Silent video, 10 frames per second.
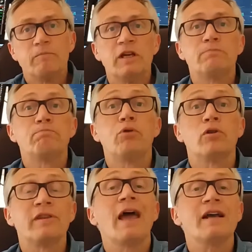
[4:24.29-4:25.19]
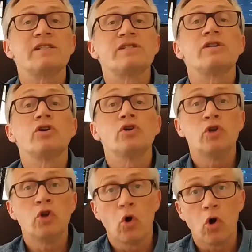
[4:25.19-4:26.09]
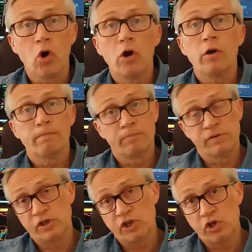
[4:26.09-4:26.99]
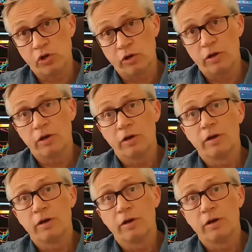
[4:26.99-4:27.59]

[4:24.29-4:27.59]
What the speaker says: It protects your position